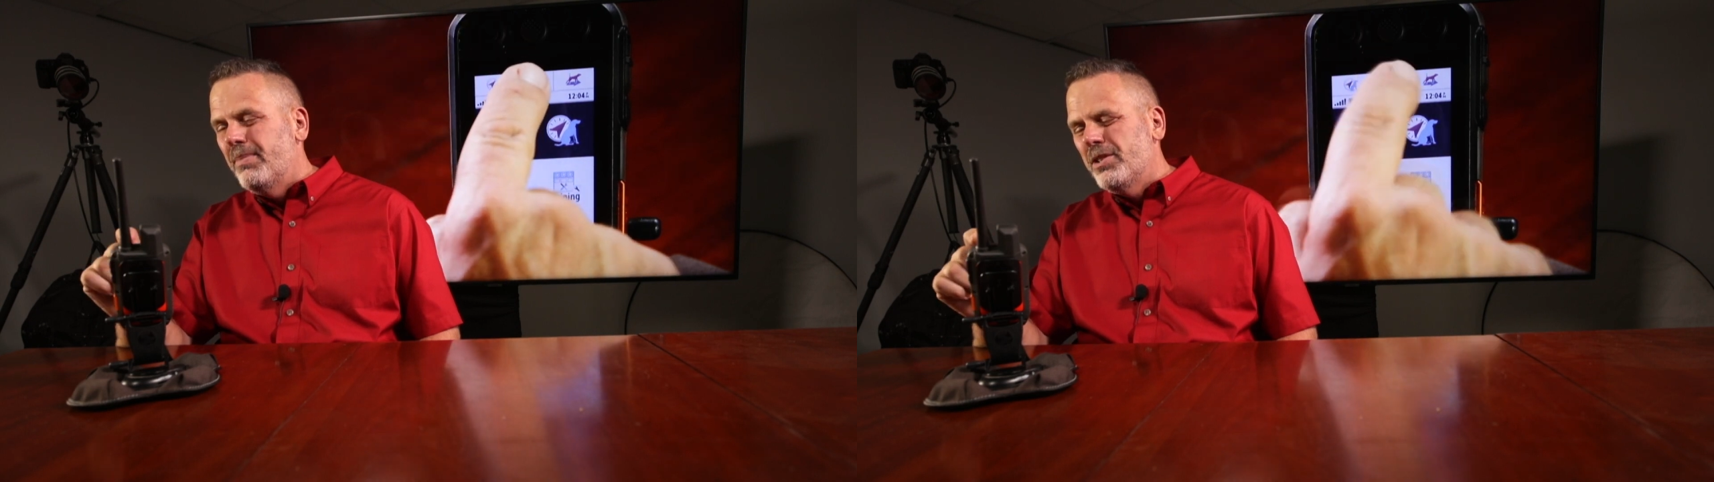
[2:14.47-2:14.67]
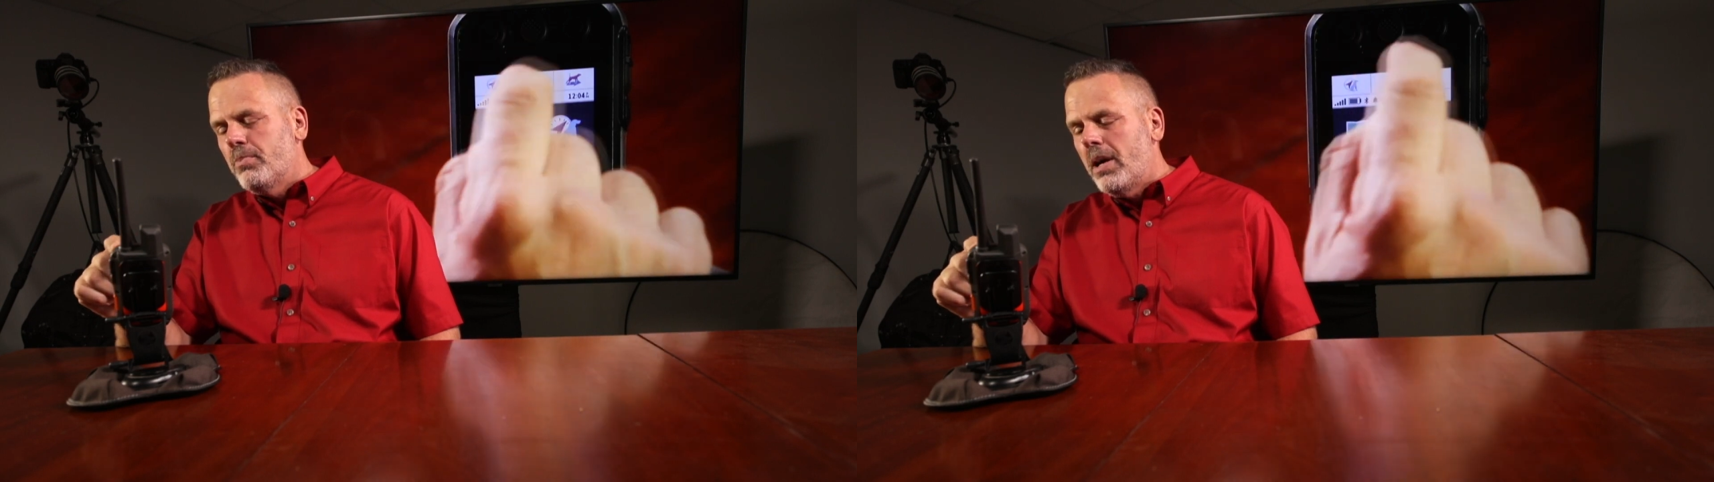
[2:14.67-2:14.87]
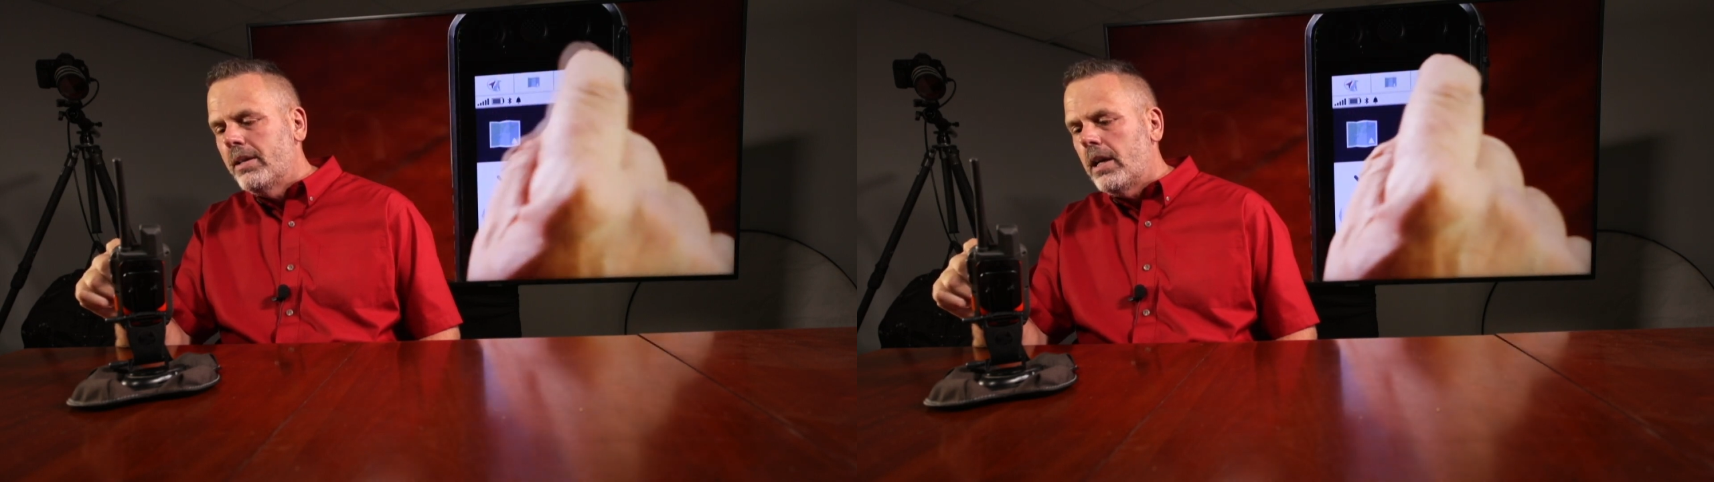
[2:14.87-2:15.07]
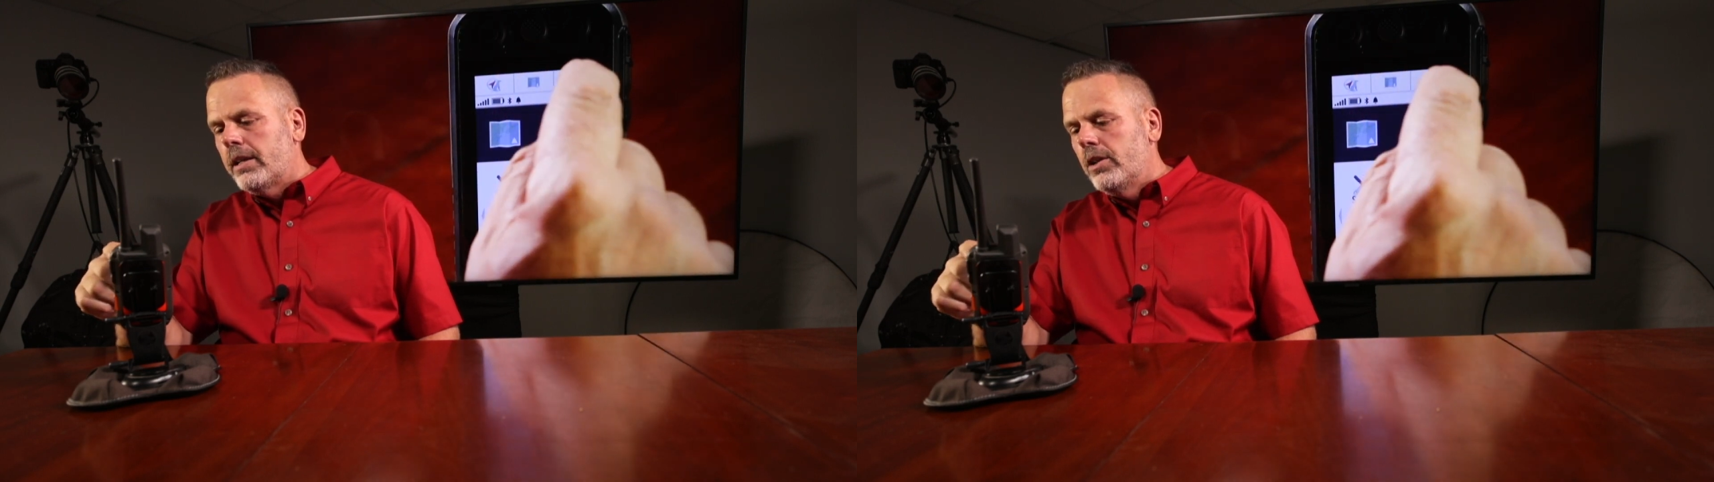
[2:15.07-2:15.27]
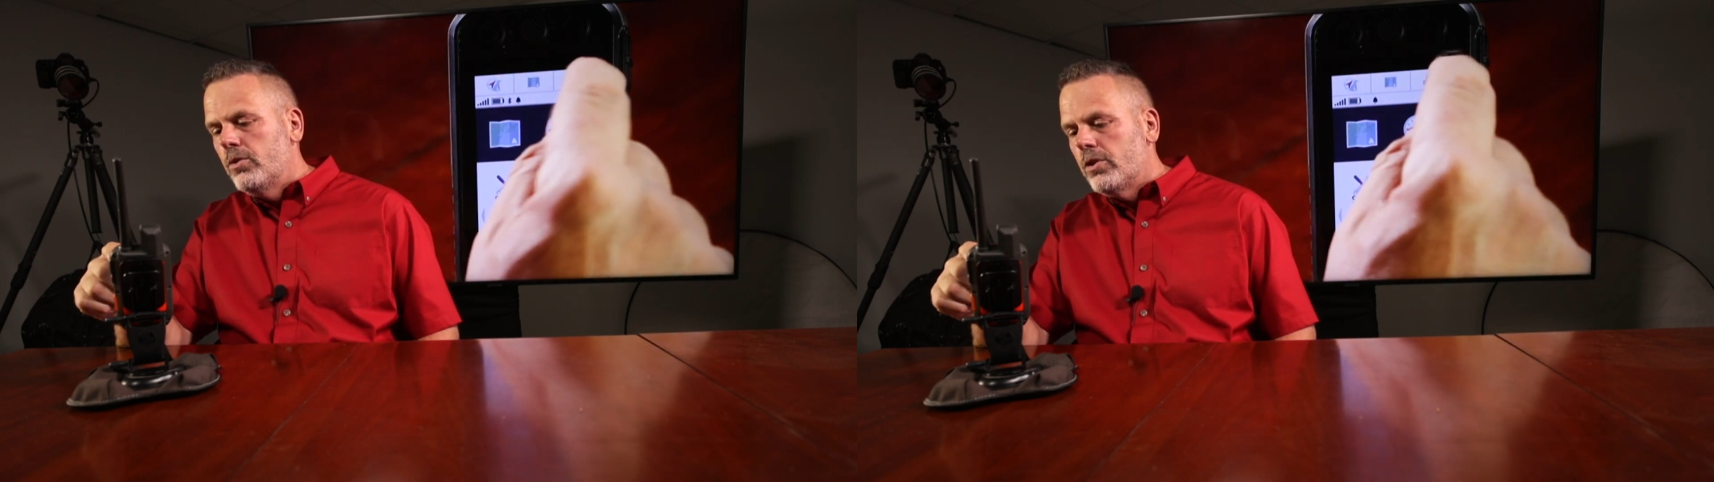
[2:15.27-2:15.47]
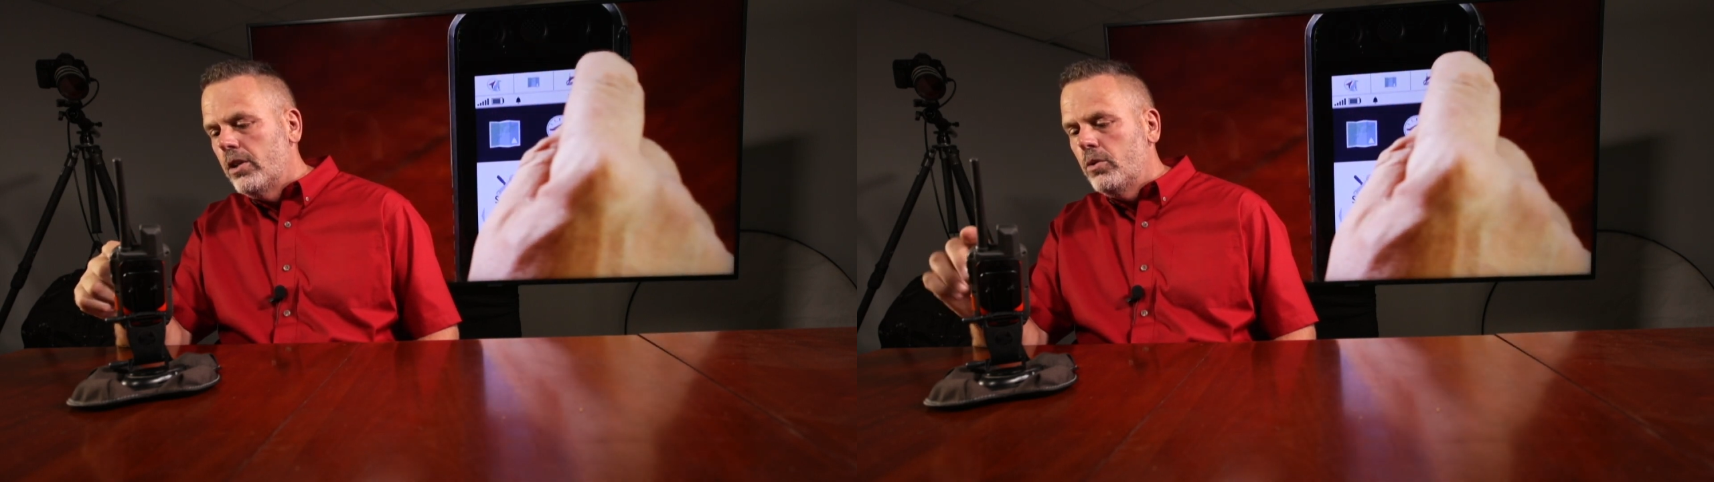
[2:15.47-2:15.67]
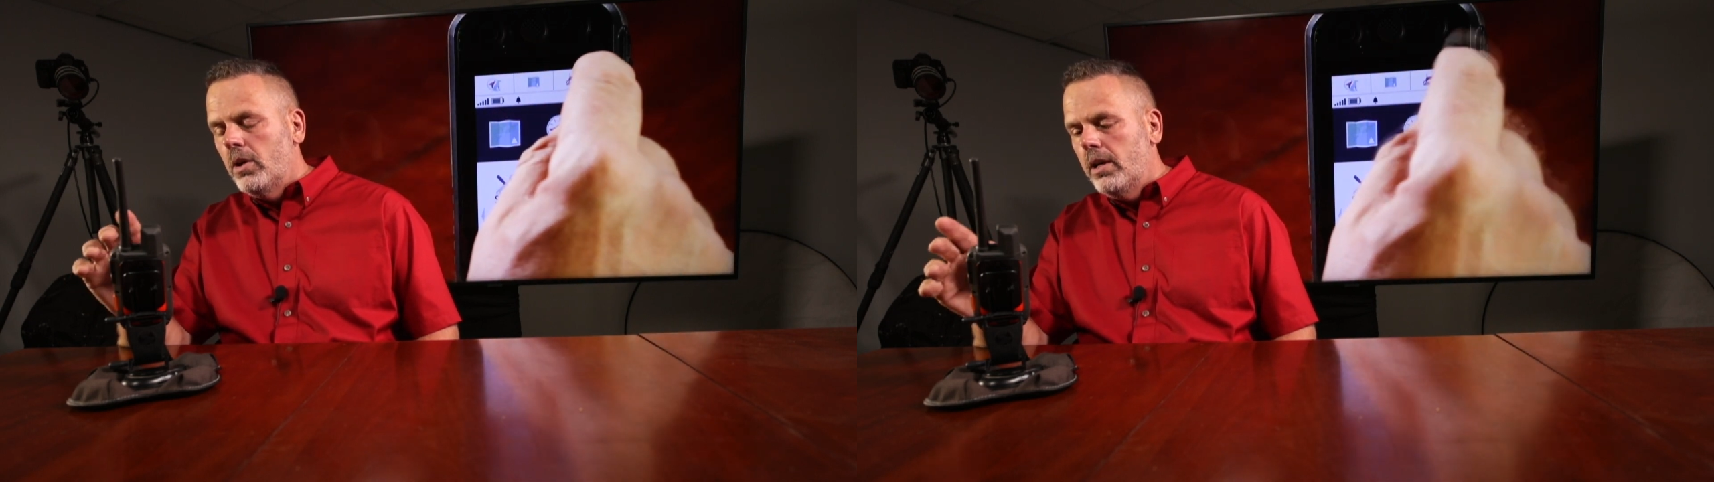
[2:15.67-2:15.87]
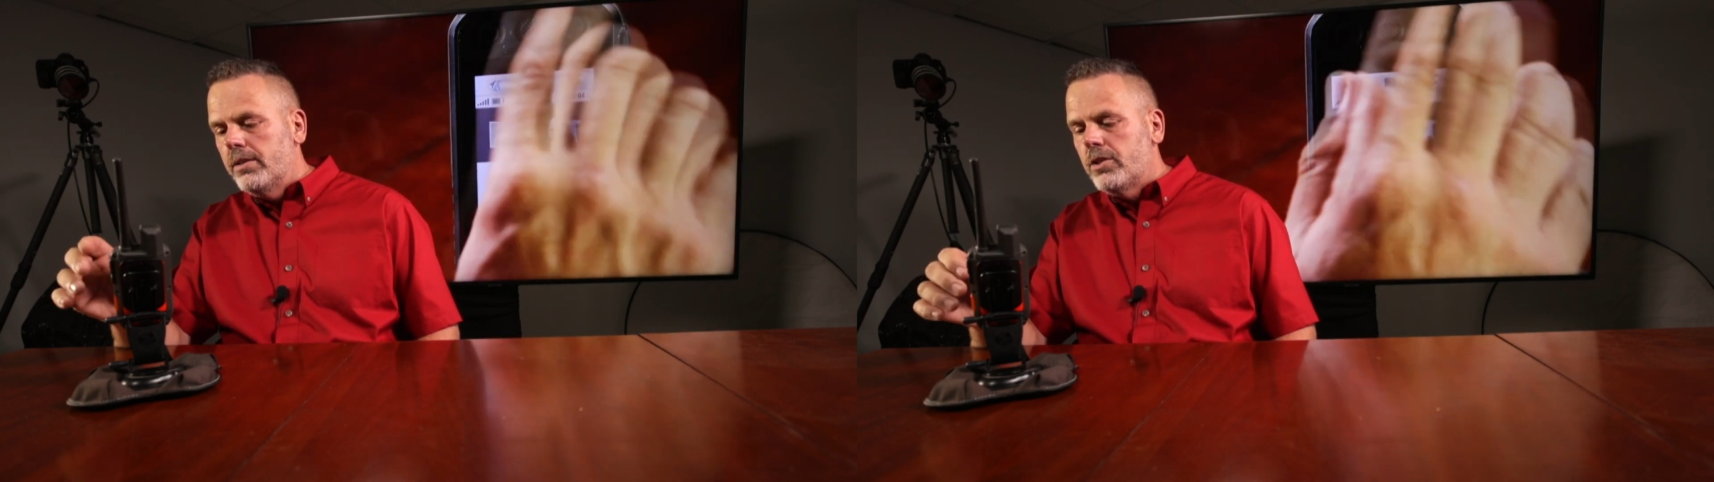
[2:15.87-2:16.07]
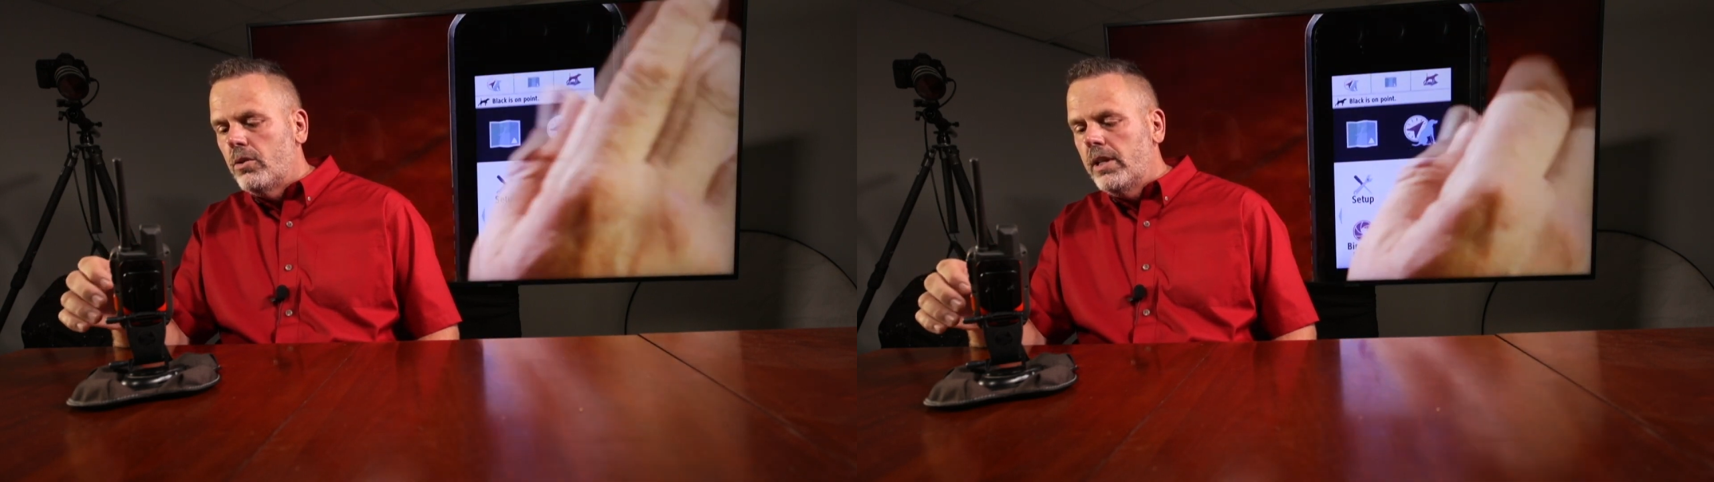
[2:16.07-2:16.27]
but you're probably not going to use the new hunt. So